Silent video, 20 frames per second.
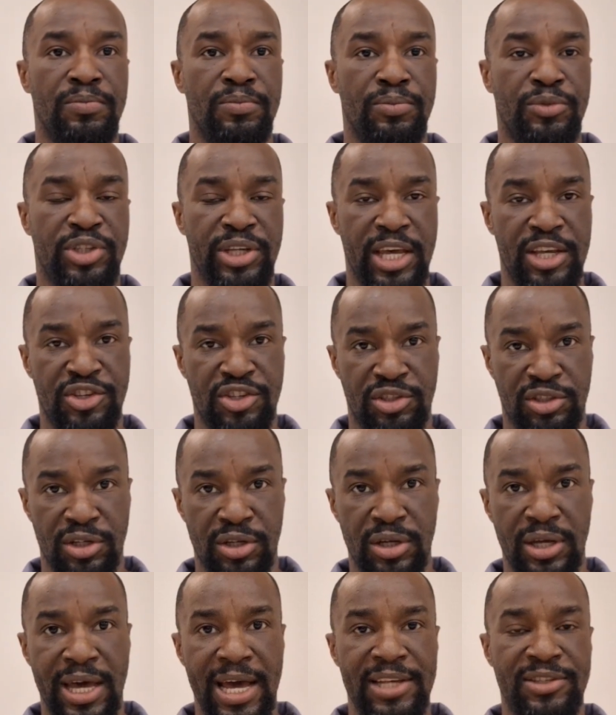
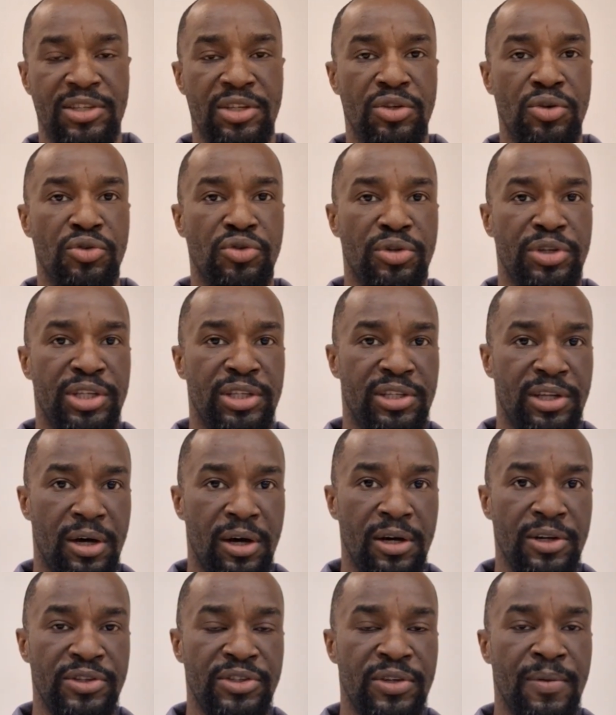gesture as he usually
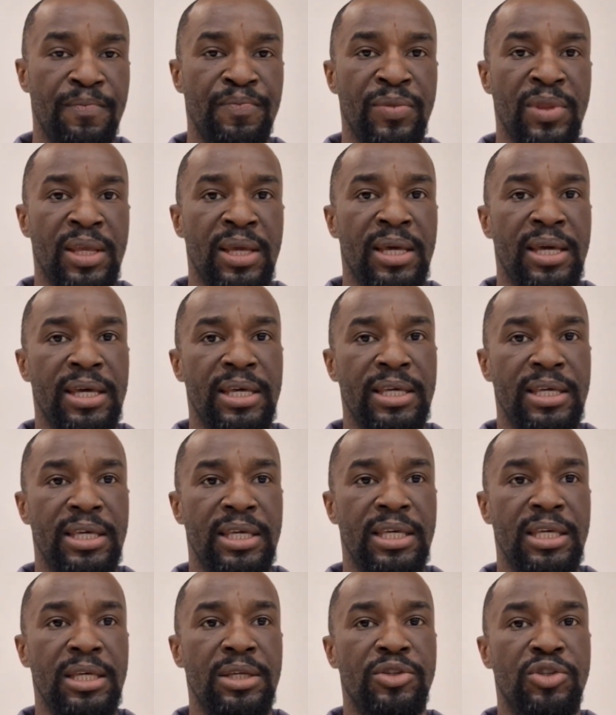does.
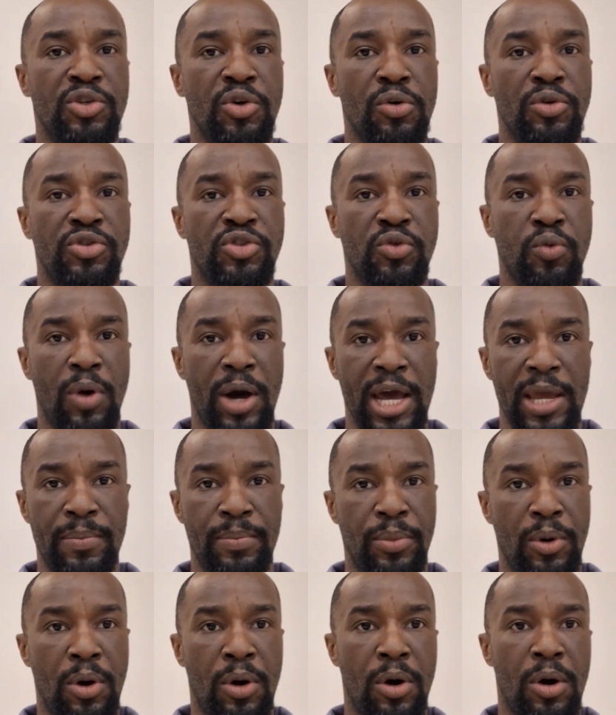He took
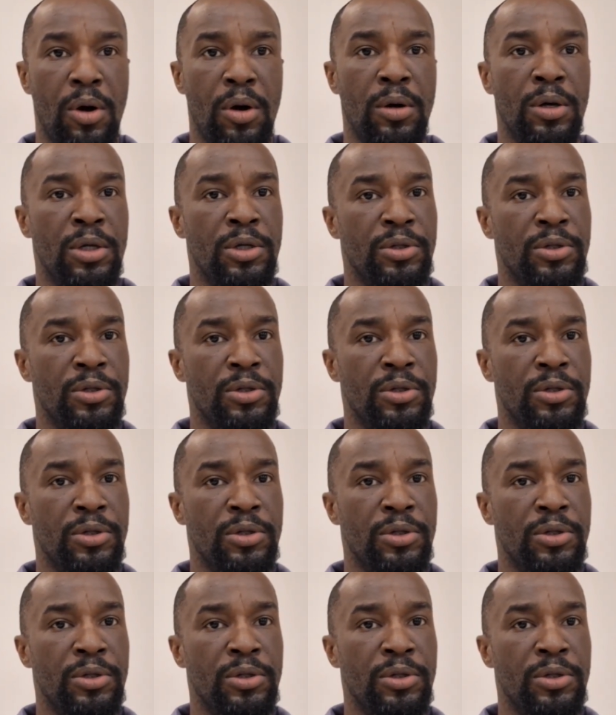swipe or